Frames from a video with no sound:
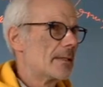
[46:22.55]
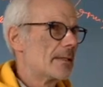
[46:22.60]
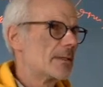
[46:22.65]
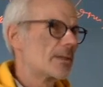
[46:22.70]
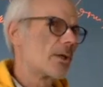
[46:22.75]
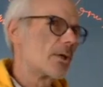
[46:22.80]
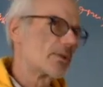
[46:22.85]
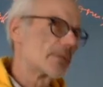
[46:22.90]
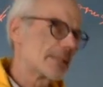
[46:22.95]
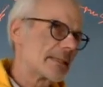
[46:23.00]

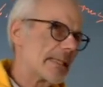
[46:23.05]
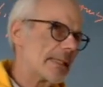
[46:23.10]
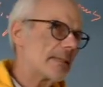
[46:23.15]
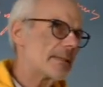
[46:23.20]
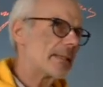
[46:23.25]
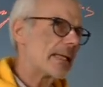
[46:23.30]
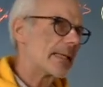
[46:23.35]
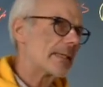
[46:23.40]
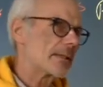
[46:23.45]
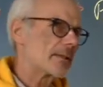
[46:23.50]
So still
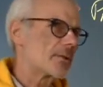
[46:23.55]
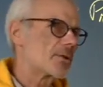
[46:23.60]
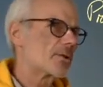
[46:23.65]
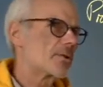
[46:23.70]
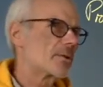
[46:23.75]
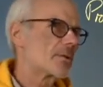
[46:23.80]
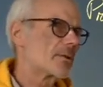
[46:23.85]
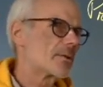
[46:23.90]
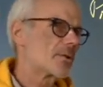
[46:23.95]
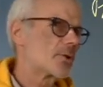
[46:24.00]
they
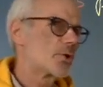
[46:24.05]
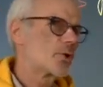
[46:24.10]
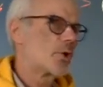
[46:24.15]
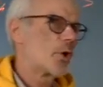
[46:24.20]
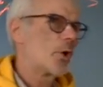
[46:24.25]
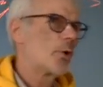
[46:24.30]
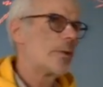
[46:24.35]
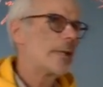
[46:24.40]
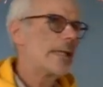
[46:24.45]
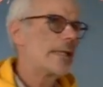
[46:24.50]

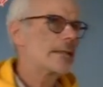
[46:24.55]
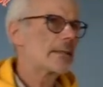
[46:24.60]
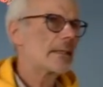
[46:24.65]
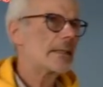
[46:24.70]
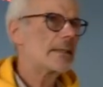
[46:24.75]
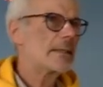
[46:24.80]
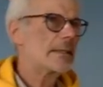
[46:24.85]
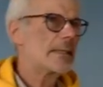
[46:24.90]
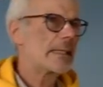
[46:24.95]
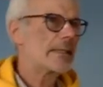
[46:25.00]

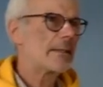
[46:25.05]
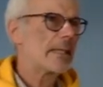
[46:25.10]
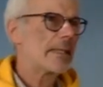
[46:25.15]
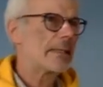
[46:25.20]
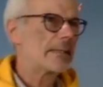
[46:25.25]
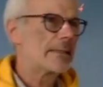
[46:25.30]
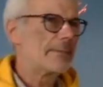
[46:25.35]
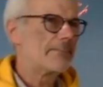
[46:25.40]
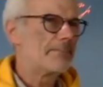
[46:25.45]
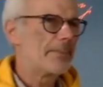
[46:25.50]
coexist and
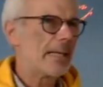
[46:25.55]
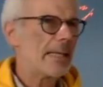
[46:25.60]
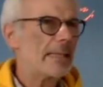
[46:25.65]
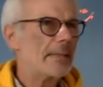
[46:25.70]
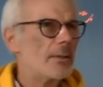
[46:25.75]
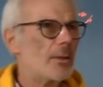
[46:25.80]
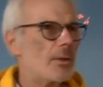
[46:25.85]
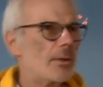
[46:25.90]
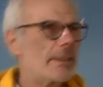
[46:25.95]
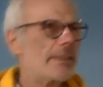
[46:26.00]
they
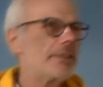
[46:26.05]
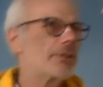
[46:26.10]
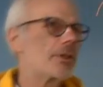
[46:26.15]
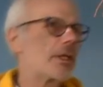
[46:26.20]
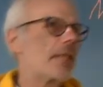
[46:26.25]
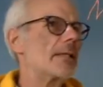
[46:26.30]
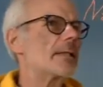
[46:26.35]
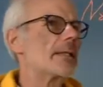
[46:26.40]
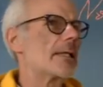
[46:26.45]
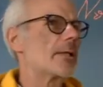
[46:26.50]
depend on
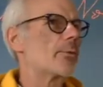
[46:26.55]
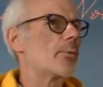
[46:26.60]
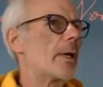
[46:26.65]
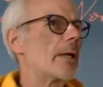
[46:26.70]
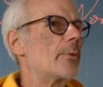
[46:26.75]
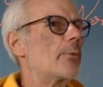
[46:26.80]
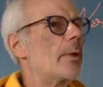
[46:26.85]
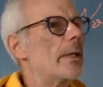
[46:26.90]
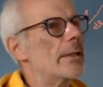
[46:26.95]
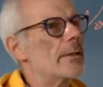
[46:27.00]
each other in
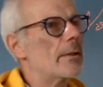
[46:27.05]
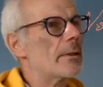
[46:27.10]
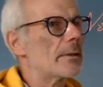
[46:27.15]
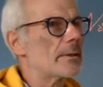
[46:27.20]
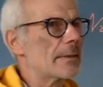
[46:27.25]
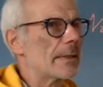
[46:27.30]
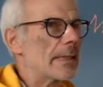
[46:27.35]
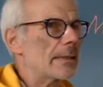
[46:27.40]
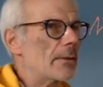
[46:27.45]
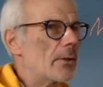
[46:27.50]
one way or
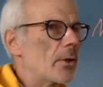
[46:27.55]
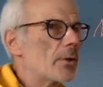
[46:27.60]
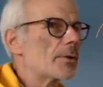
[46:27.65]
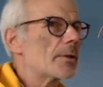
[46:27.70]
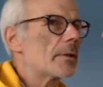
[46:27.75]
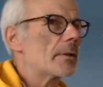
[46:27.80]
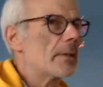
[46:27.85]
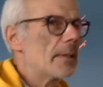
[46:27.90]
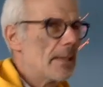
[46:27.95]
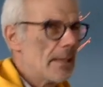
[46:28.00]
another on
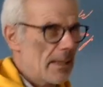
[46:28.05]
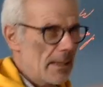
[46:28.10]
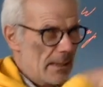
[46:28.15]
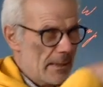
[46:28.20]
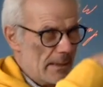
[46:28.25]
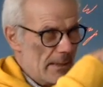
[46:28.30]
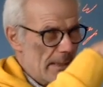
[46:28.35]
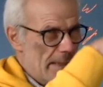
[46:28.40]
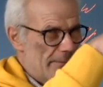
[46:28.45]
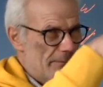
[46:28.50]
the
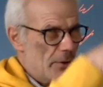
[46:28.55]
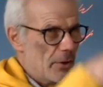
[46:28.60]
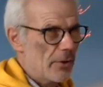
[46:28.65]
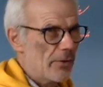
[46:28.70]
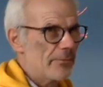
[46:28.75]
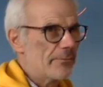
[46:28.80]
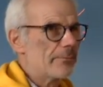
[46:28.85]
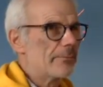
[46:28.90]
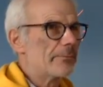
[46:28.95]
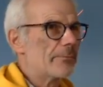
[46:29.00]
level
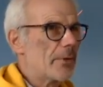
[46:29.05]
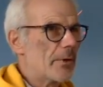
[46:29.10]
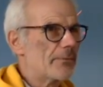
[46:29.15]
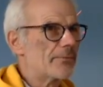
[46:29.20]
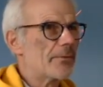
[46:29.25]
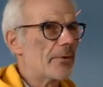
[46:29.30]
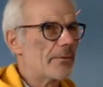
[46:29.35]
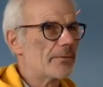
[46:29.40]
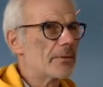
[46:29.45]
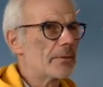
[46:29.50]
of, of,
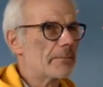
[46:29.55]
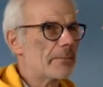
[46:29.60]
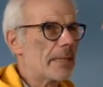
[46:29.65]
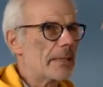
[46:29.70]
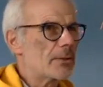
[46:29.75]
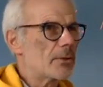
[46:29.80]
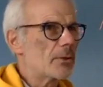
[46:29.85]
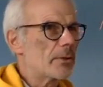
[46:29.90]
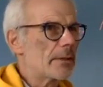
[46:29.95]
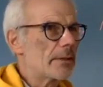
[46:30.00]
of the
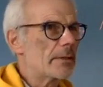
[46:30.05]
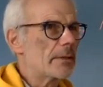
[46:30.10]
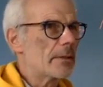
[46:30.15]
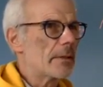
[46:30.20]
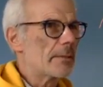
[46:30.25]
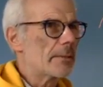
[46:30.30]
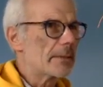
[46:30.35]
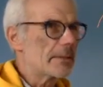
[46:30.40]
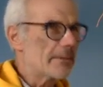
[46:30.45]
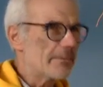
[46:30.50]

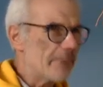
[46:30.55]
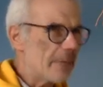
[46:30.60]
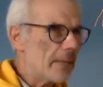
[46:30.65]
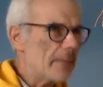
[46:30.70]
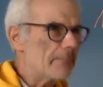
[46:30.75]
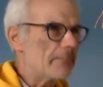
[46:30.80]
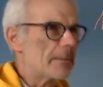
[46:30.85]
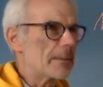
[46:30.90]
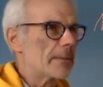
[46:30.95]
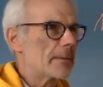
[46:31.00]
macroeconomic
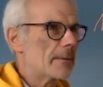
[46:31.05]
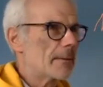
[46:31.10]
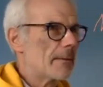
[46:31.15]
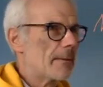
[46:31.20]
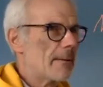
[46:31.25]
development.